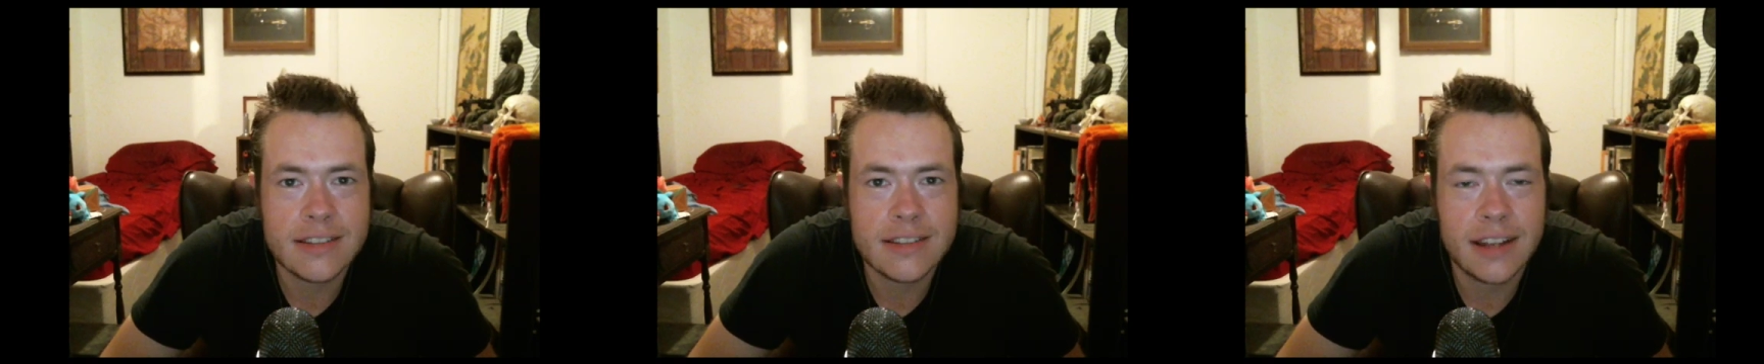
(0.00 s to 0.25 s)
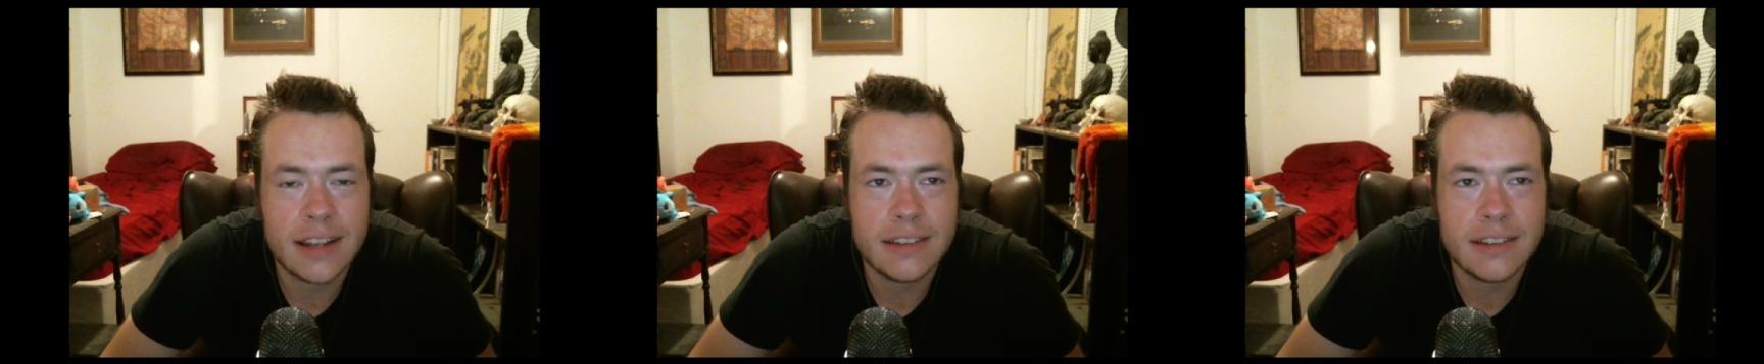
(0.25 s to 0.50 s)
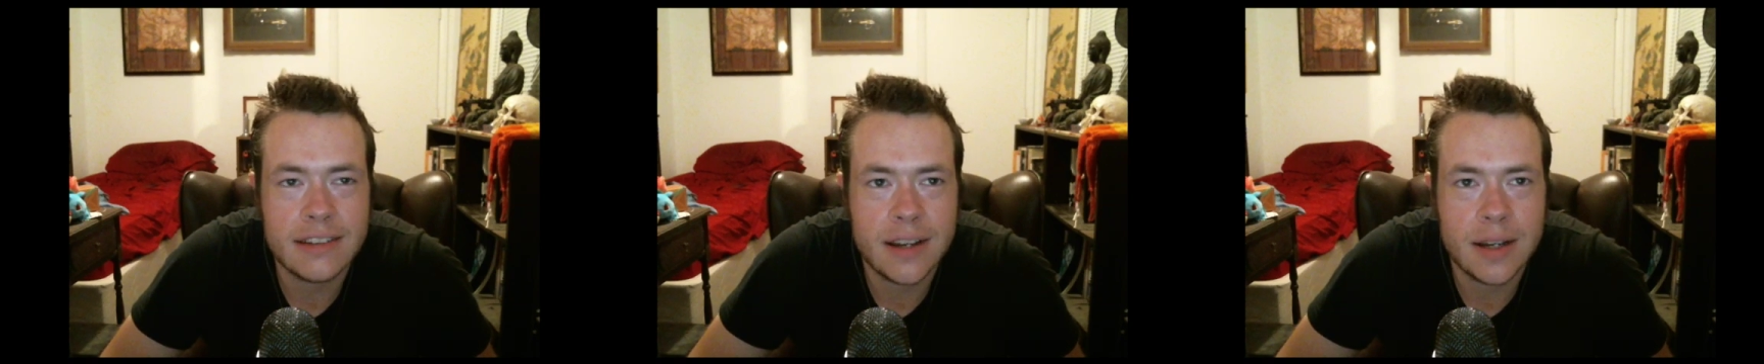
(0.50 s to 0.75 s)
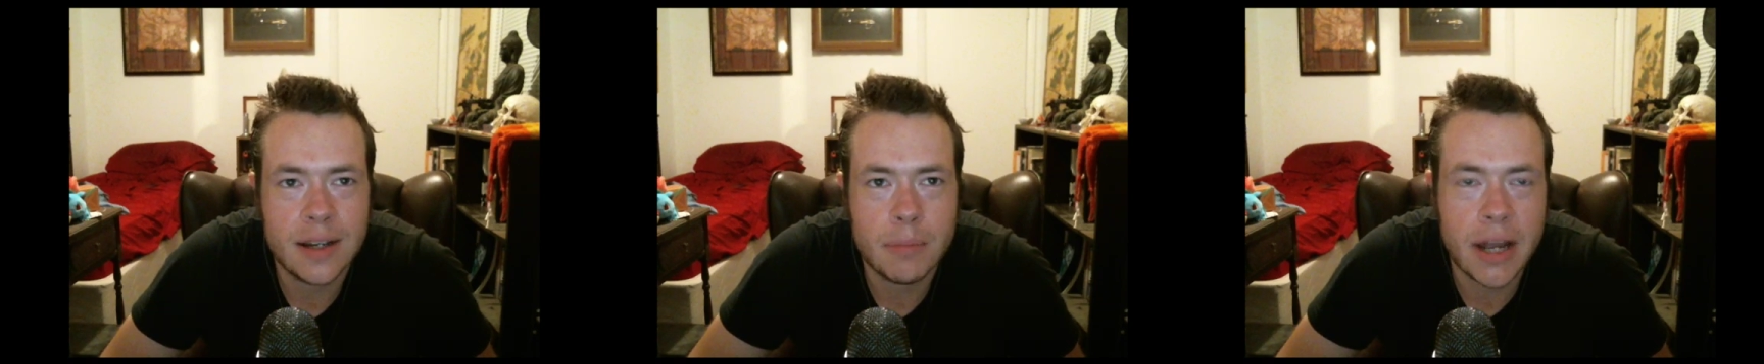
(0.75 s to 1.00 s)
that
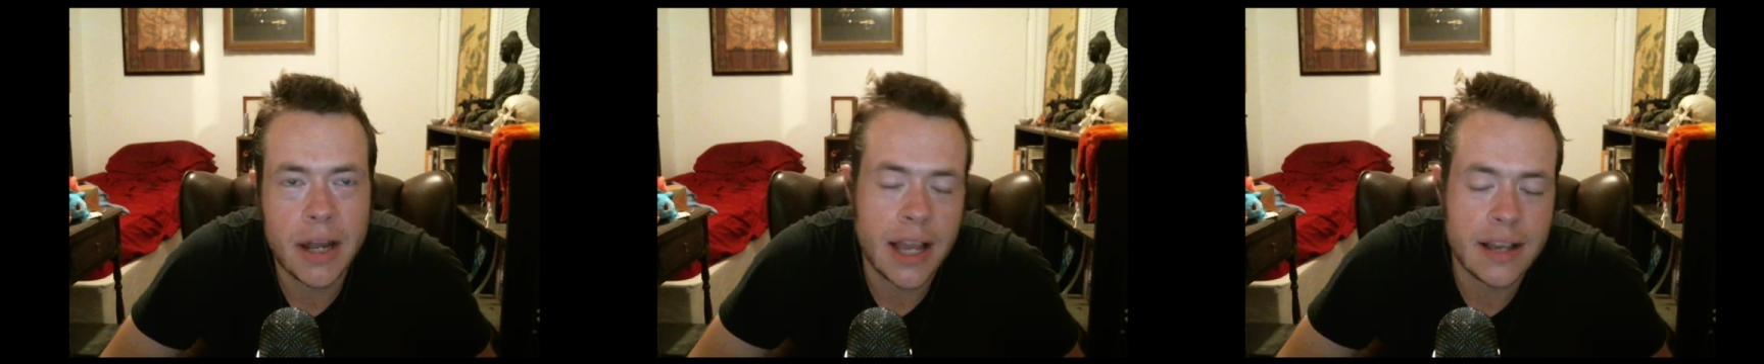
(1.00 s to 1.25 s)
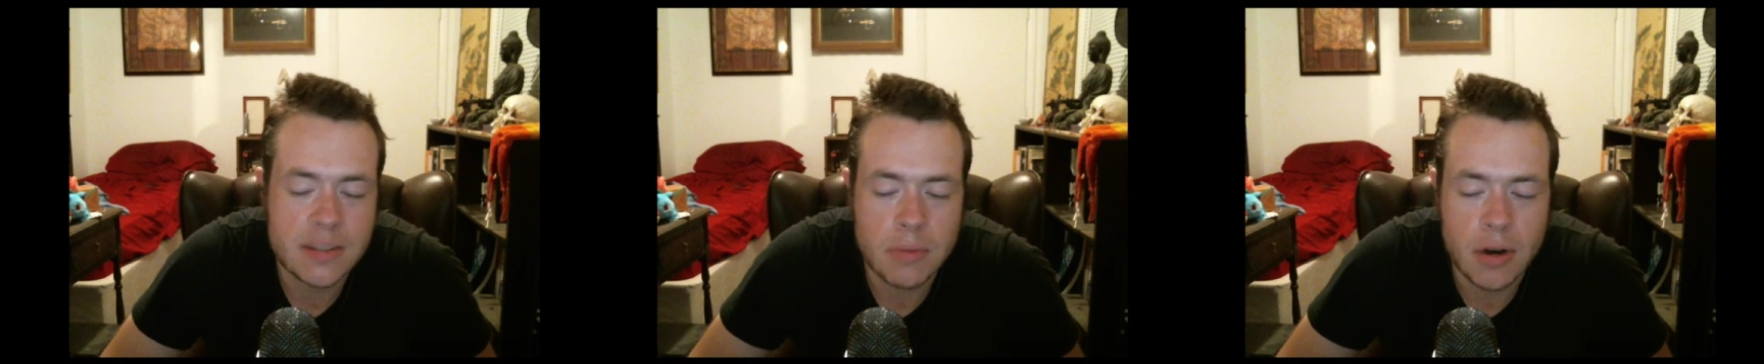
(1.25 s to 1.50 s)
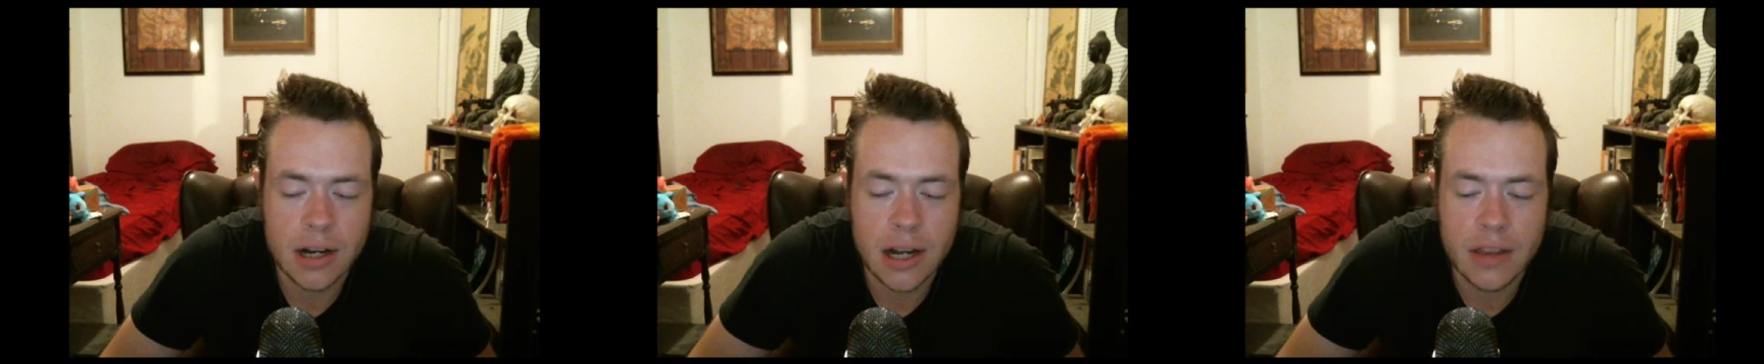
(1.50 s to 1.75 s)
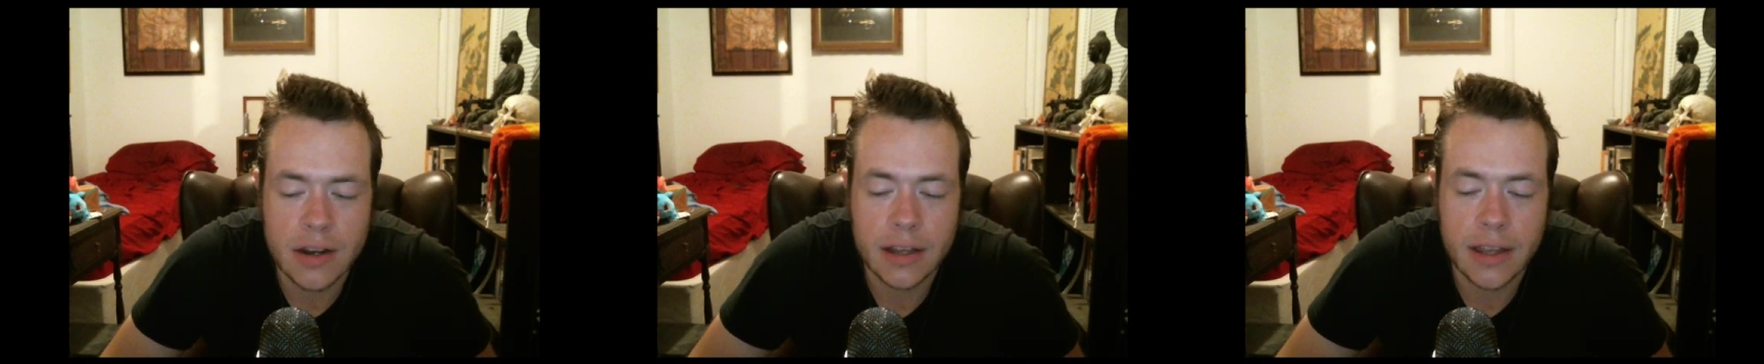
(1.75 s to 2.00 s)
my ASMR guy
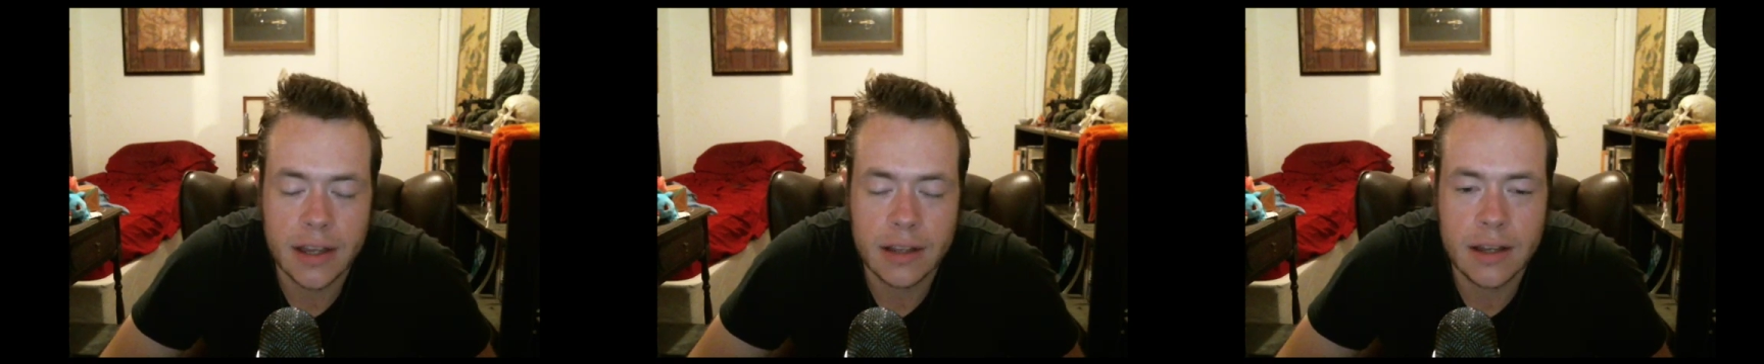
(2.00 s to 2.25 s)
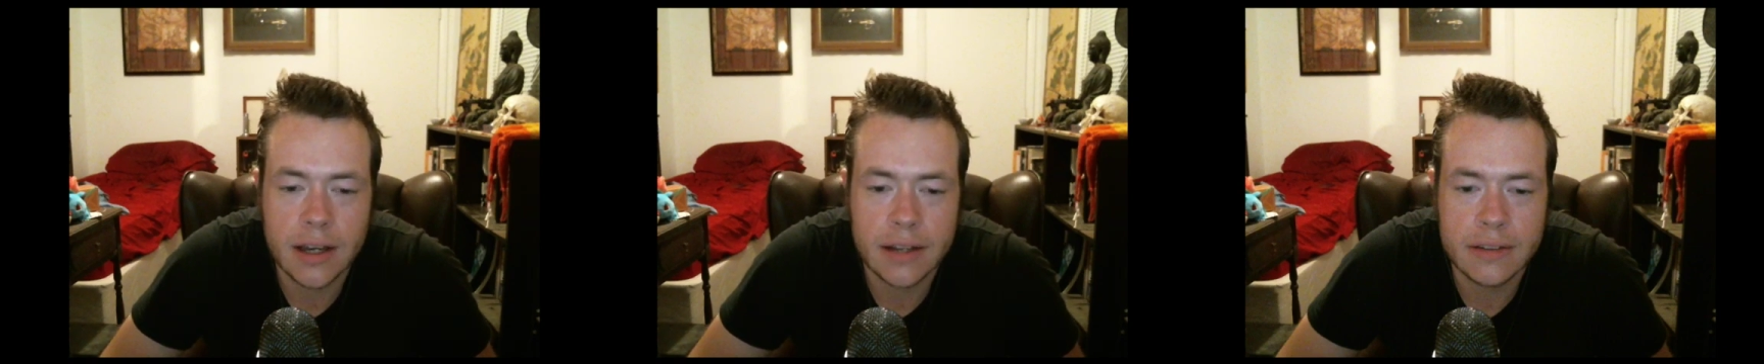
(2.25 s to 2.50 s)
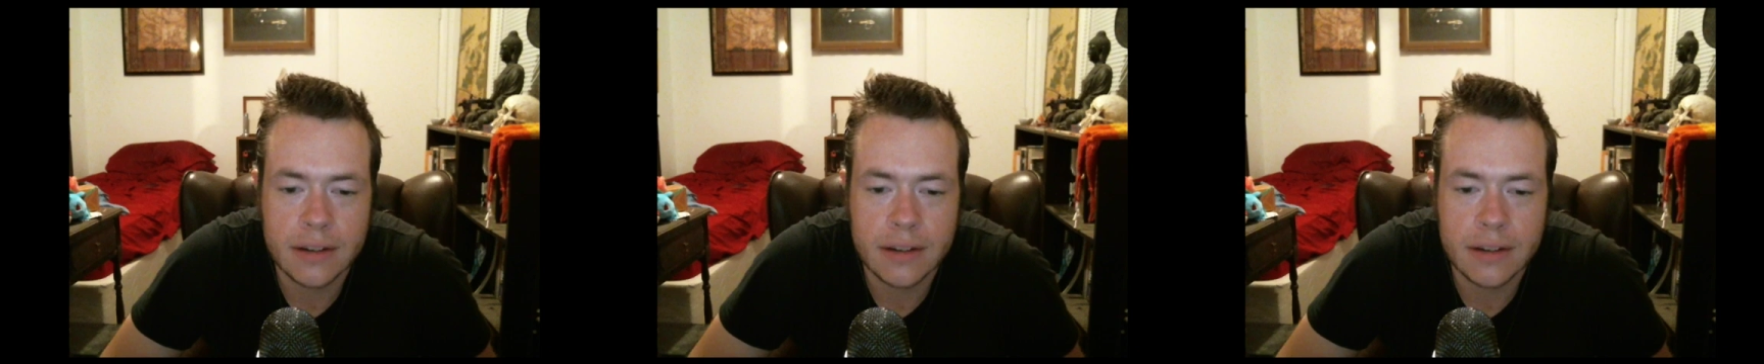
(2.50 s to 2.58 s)
that I like a lot,